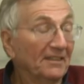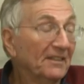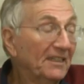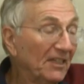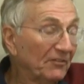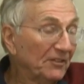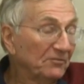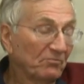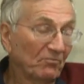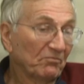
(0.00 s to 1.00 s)

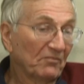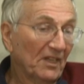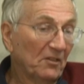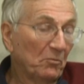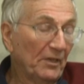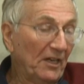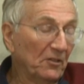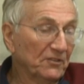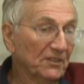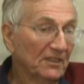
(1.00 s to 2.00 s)
Given what
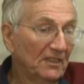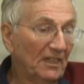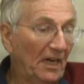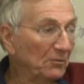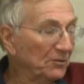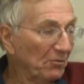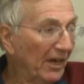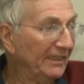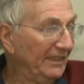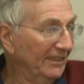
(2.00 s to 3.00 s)
else I was
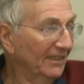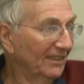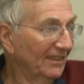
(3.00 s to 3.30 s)
writing,